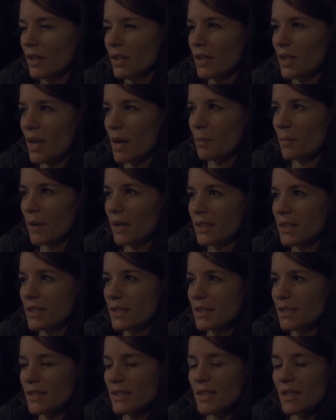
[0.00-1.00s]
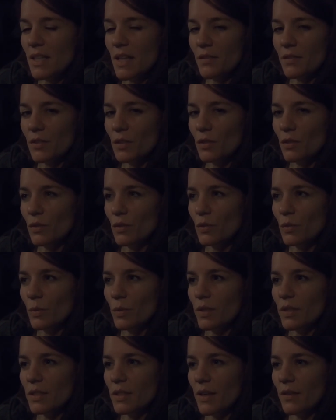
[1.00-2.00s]
yeah, my nieces and nephews
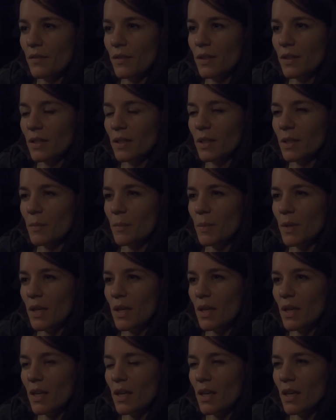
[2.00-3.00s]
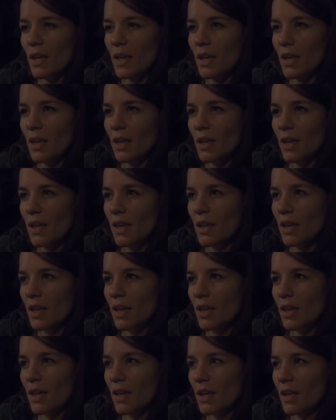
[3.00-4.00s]
would definitely be
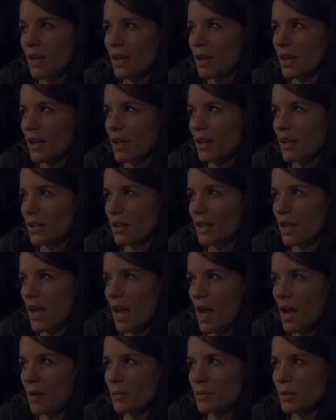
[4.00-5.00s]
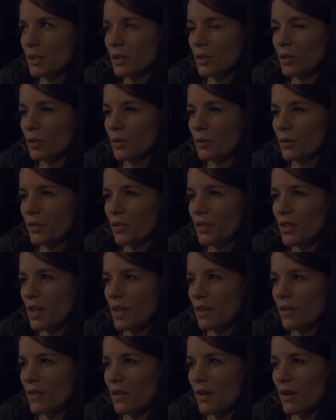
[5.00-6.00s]
the absolute
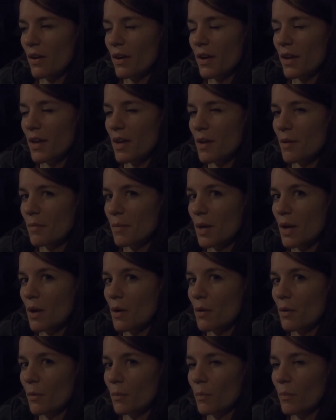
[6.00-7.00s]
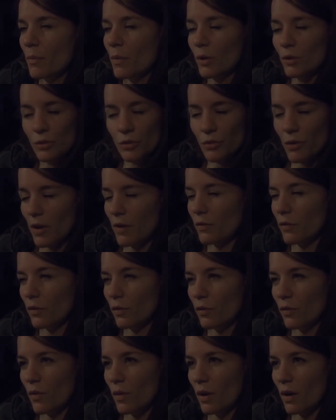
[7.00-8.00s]
thing that I am most
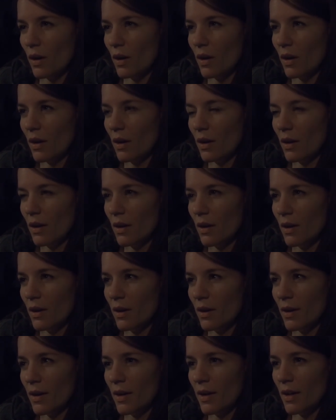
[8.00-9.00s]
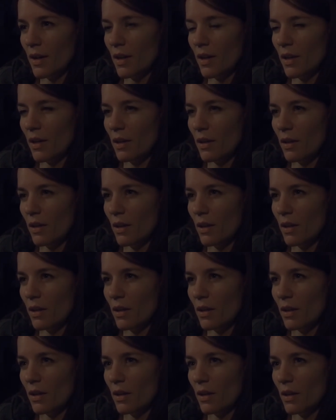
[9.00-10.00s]
grateful for. I
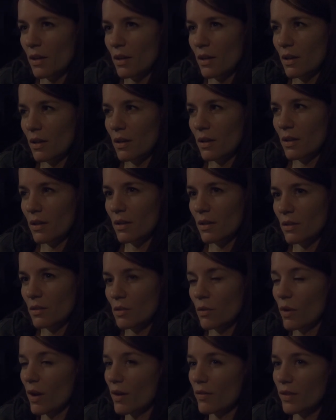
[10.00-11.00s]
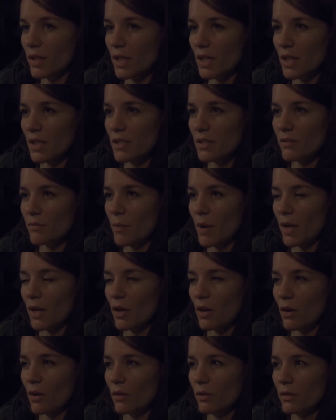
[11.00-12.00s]
don't have any kids of my
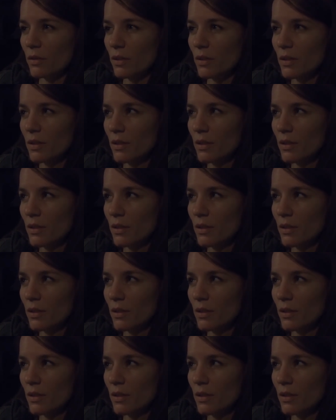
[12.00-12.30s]
own.